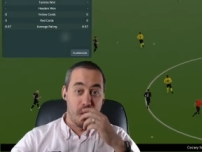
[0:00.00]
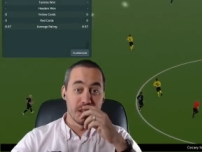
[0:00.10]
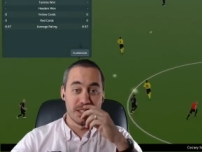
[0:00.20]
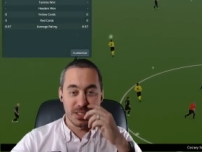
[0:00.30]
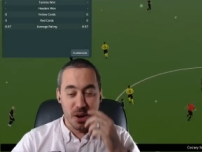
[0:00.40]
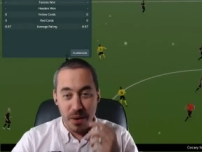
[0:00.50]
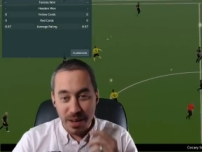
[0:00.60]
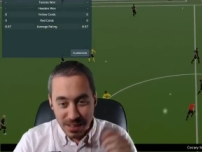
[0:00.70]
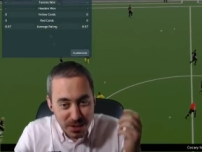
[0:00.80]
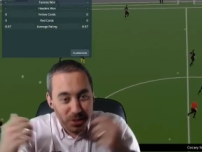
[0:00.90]
oh, it's
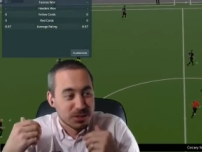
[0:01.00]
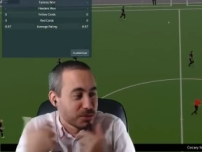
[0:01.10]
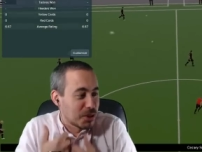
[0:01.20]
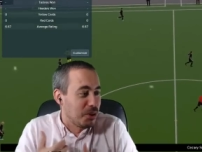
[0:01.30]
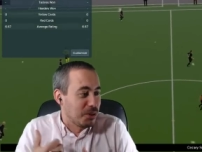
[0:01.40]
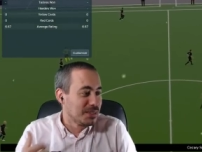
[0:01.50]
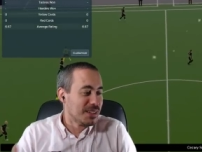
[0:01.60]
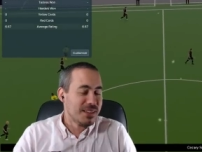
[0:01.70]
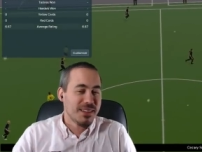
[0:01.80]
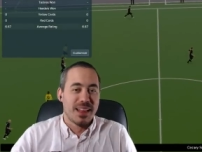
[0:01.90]
snowing. I told you it was cold.
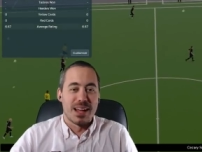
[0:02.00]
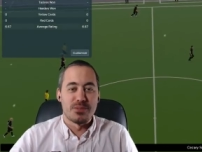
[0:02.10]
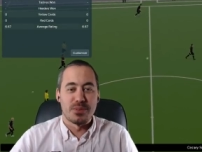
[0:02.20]
That's